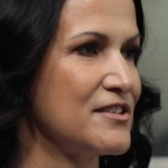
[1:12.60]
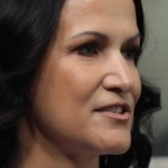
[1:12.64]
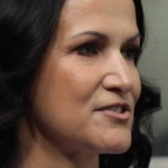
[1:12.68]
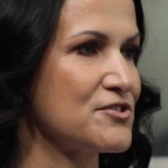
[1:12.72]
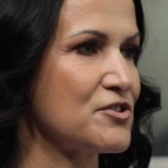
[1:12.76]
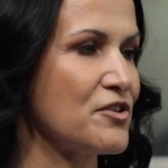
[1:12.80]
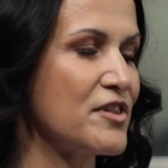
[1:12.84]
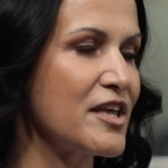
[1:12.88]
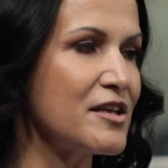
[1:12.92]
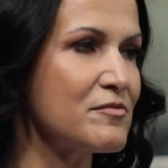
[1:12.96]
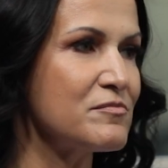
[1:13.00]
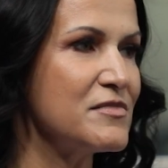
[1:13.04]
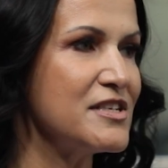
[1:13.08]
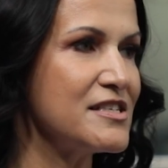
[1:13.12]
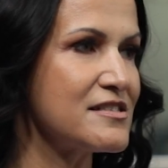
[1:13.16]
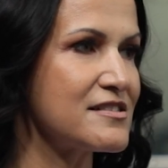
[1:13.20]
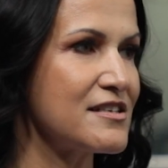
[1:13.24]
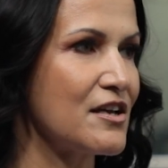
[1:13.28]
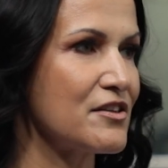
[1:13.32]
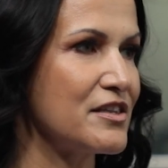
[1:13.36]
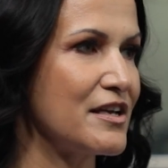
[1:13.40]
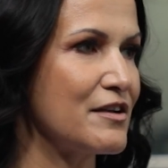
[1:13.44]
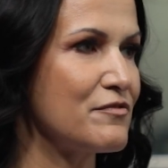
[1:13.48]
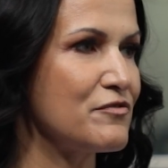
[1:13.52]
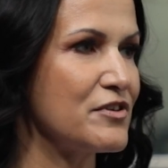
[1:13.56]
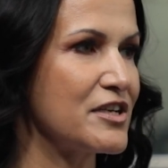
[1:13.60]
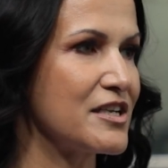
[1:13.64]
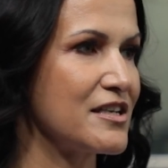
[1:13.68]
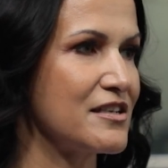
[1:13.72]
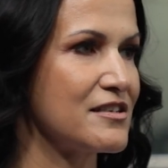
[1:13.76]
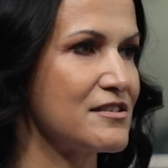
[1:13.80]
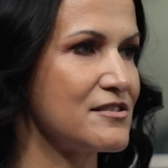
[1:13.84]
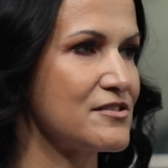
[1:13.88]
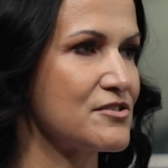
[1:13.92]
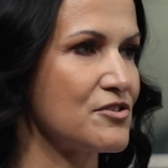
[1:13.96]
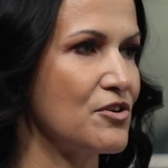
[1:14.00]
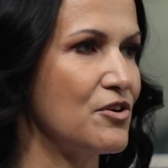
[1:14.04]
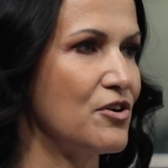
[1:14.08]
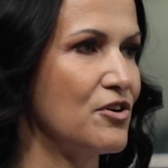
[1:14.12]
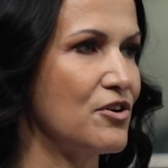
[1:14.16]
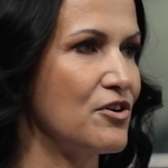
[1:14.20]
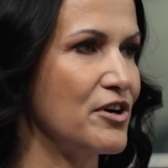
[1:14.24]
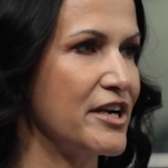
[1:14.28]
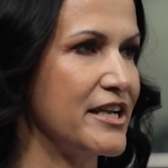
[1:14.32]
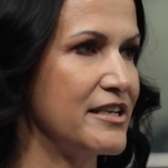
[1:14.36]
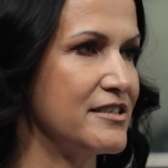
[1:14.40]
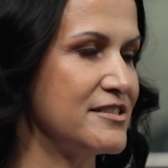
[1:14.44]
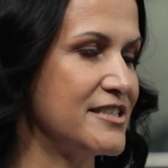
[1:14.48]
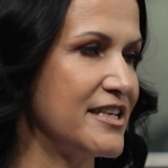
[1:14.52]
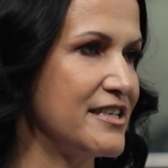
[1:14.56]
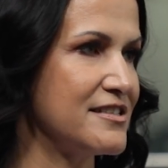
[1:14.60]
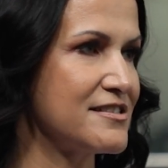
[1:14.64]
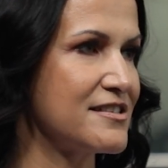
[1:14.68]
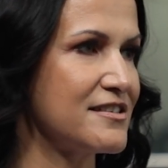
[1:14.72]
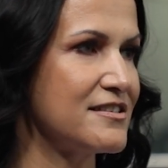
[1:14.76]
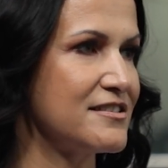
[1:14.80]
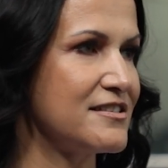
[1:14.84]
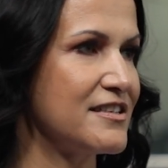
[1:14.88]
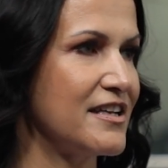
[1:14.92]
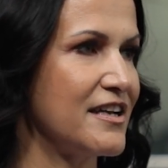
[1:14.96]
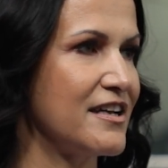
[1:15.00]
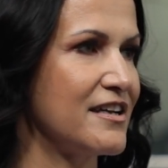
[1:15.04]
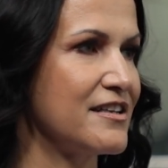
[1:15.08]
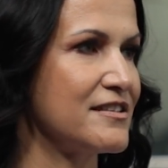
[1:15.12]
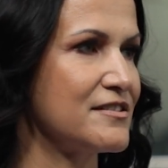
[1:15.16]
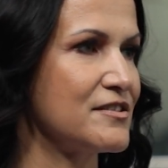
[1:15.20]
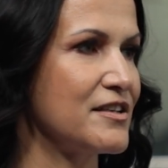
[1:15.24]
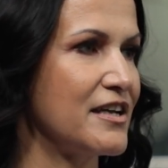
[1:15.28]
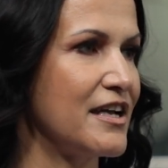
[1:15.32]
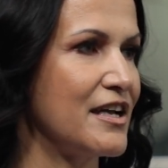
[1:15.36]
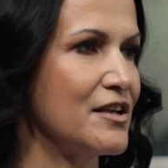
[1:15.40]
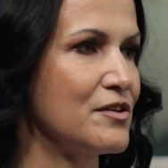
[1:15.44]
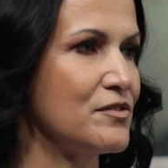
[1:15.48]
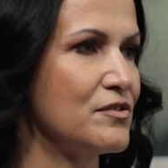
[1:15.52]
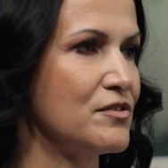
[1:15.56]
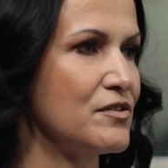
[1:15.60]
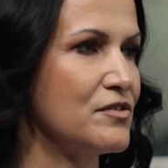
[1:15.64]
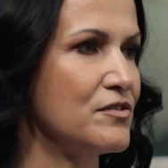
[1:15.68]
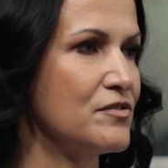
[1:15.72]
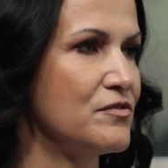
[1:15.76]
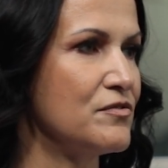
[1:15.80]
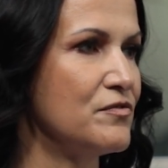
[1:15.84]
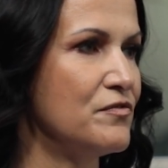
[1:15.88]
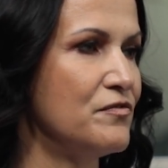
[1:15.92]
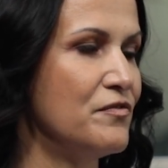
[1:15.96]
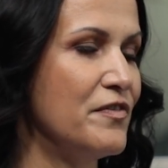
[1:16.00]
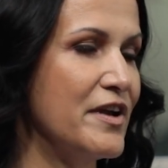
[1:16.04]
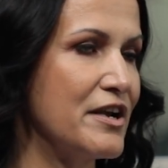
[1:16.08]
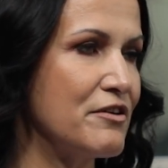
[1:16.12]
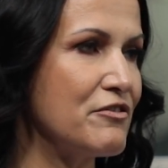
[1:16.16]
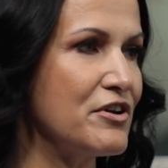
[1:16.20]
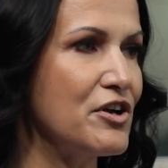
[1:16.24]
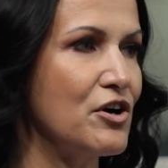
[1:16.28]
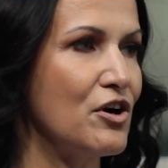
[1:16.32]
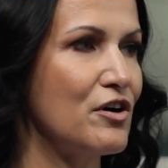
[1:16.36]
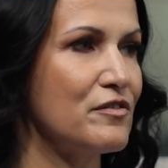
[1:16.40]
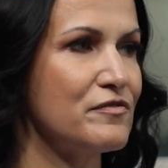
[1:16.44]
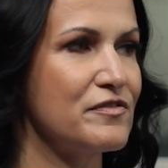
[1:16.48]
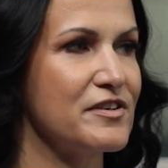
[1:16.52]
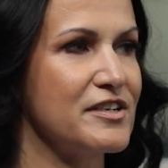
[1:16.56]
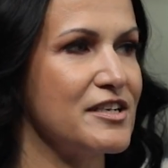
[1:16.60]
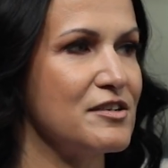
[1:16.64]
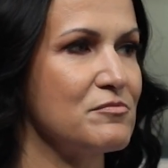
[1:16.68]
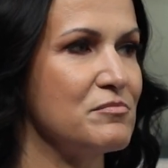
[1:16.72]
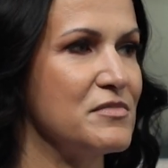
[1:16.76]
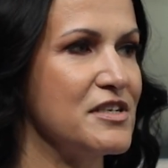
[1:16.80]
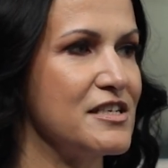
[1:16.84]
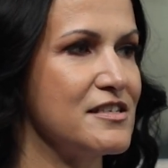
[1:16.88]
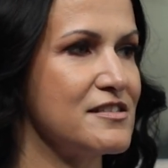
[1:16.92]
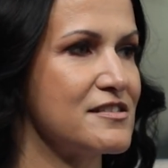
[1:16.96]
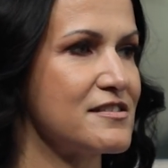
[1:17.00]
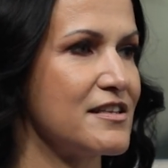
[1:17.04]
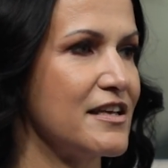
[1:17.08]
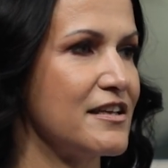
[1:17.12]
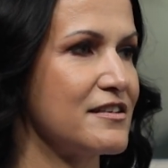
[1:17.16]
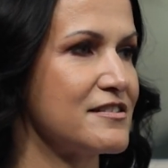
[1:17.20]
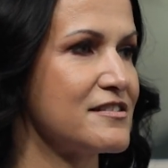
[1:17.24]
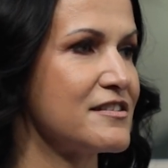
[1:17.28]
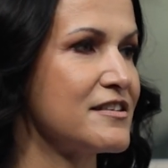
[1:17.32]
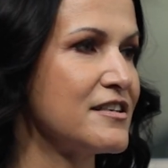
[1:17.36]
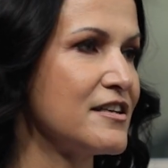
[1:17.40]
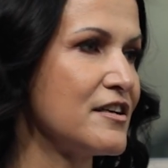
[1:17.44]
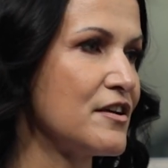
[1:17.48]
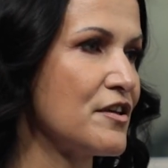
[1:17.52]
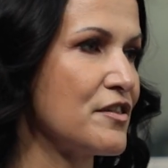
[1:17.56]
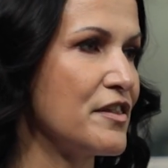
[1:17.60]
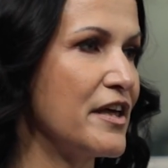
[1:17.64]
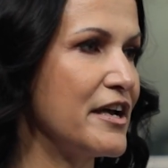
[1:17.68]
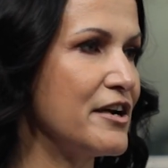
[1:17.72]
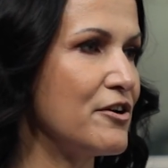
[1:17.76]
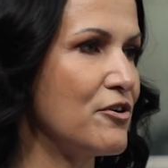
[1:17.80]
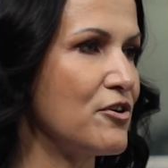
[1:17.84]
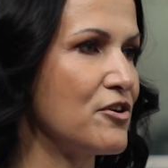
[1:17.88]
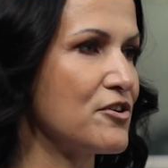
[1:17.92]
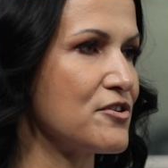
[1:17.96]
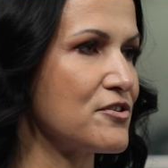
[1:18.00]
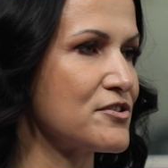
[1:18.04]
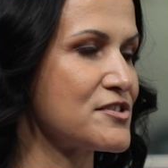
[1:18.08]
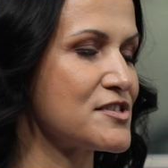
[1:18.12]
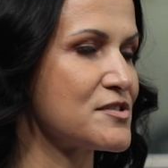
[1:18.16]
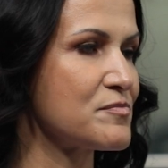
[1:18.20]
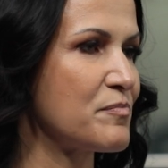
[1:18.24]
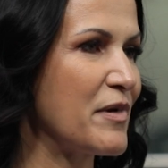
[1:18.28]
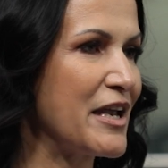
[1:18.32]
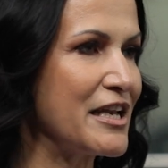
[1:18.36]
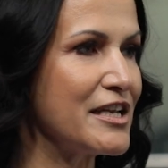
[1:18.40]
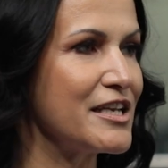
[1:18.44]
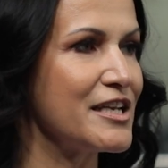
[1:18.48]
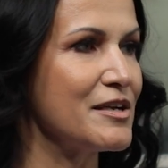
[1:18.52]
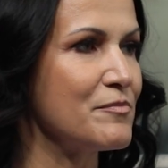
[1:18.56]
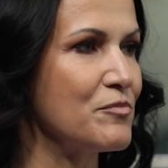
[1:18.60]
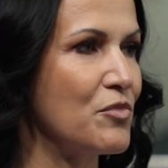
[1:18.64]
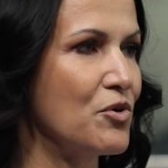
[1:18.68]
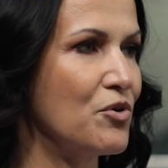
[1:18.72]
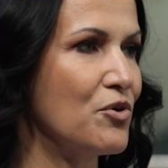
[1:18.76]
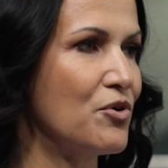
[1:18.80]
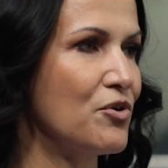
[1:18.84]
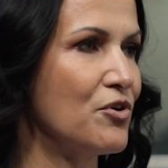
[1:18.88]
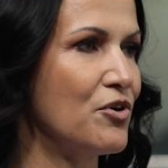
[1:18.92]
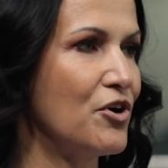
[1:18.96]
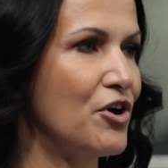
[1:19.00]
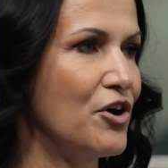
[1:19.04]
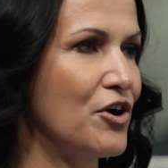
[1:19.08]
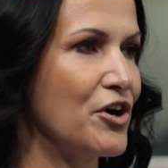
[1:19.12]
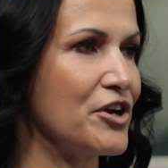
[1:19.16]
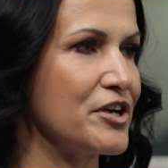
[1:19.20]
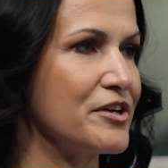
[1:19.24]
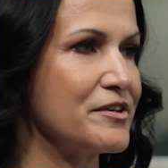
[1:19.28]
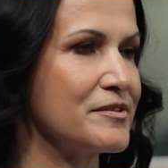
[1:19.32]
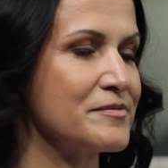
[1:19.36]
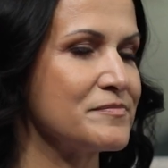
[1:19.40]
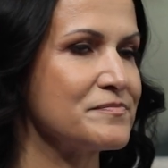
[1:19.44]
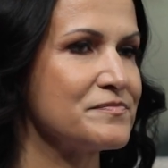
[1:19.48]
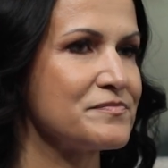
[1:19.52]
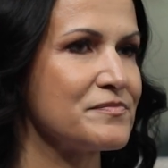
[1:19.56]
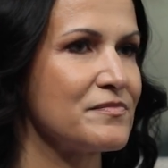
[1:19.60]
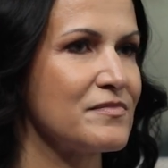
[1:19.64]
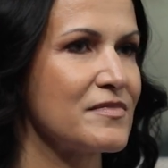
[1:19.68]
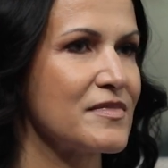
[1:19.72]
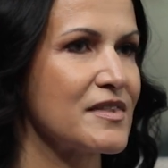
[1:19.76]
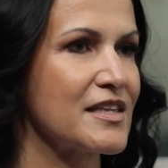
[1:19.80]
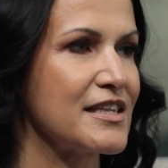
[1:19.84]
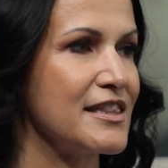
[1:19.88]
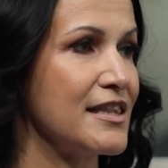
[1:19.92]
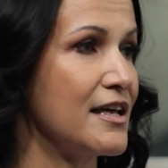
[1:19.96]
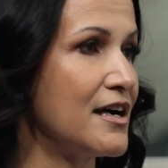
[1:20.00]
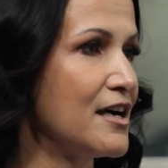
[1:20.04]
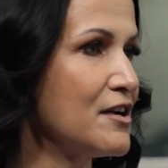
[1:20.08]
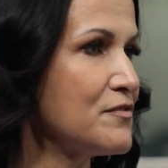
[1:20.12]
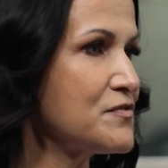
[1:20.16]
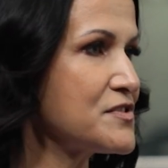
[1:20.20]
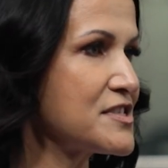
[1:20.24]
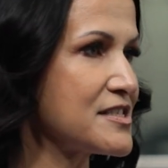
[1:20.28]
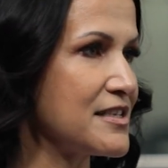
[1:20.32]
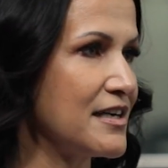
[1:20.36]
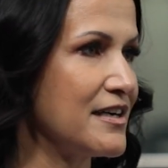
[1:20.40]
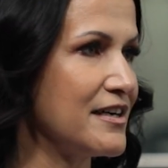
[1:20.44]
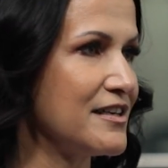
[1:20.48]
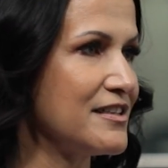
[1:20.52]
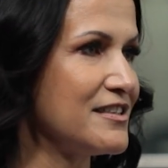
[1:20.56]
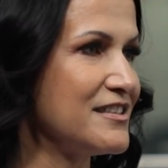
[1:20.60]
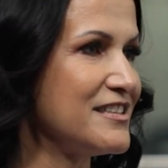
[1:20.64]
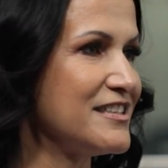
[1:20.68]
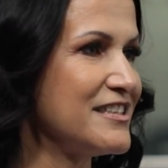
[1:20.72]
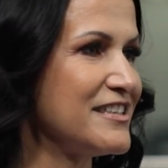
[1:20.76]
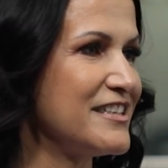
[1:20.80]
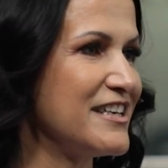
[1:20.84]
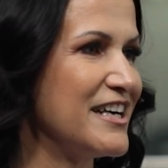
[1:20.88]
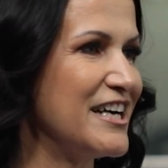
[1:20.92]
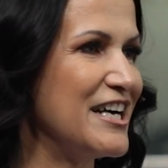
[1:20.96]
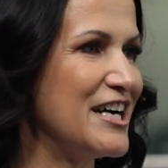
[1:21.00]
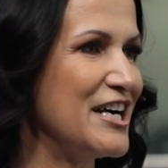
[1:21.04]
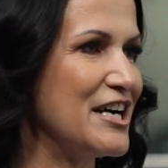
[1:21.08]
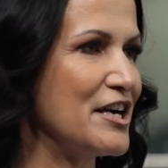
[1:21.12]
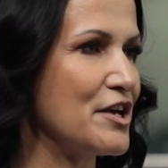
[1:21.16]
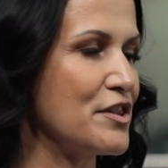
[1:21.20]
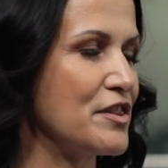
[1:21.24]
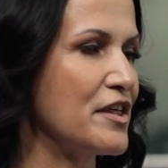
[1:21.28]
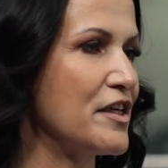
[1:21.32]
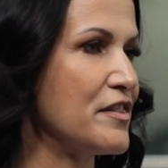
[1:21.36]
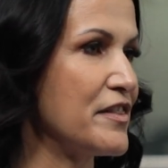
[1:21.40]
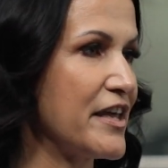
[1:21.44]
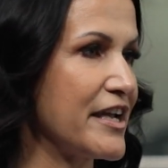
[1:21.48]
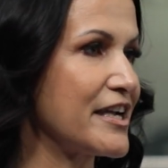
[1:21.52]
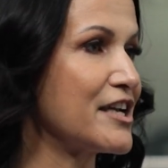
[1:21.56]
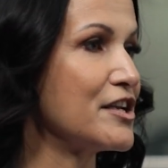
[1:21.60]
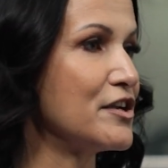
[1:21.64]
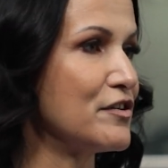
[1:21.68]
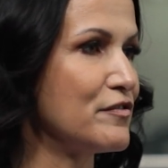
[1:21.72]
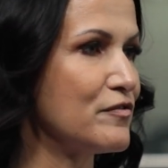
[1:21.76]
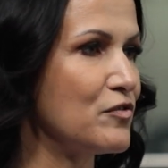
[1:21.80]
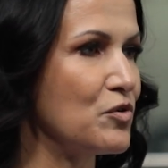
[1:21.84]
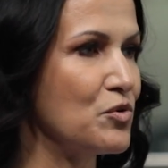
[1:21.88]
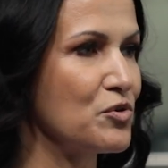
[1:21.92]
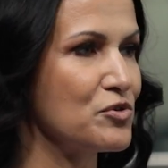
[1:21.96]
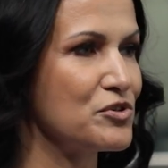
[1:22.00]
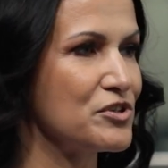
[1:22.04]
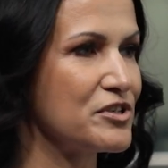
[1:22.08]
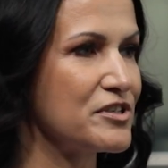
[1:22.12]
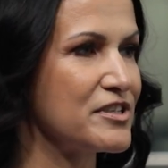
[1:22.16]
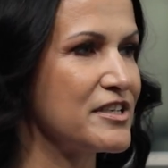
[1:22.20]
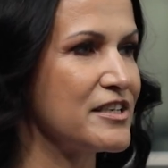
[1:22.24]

So that means South Africans are indebted, and, and very often it means that they are spending more on lifestyle uh, than they can afford.